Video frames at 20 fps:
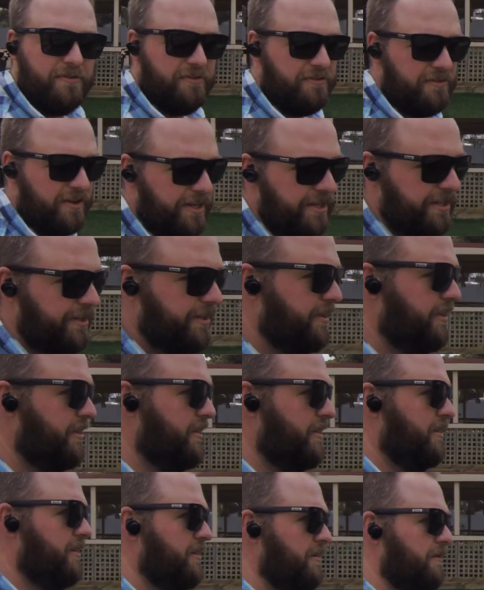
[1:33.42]
feed,
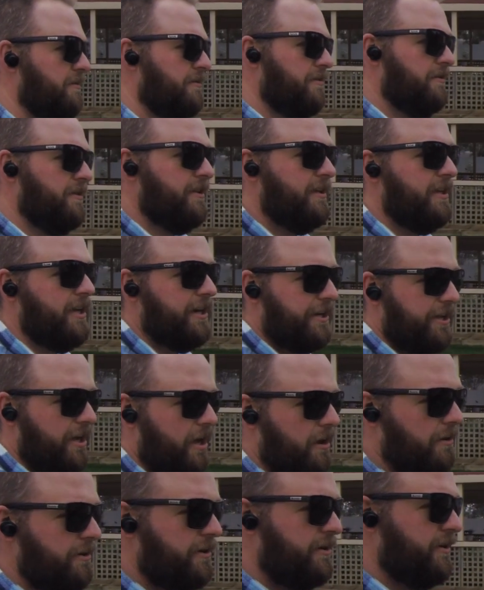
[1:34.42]
get it
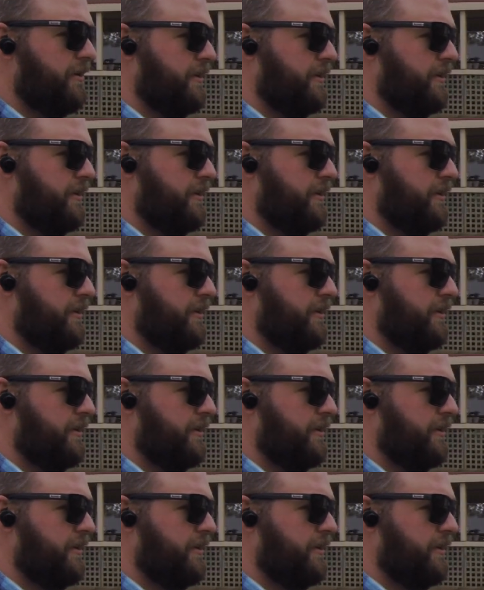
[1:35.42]
going.